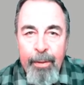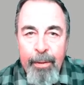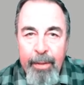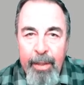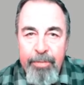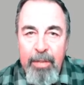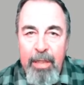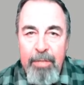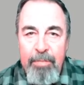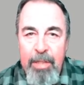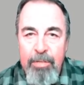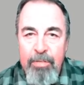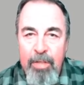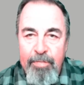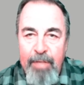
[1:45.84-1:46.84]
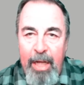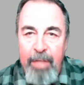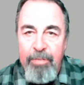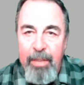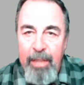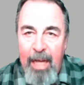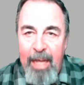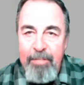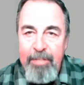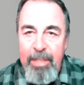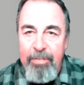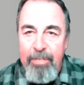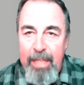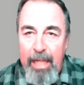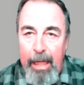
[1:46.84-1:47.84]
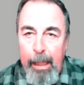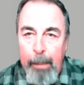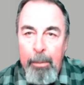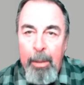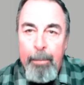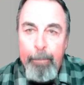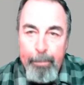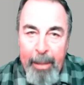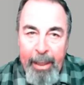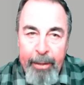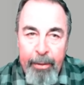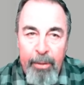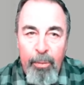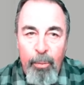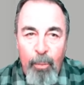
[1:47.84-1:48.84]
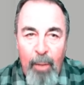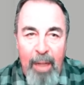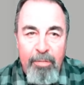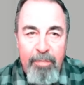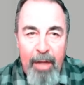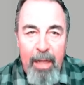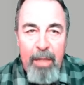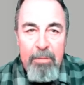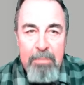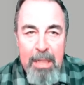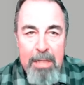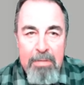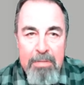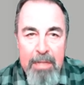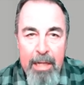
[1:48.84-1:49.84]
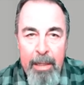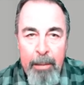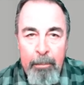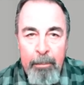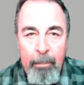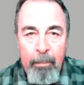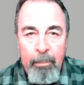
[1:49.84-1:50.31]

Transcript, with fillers: Let's give this device an obvious name, Maker Wi-Fi 1010.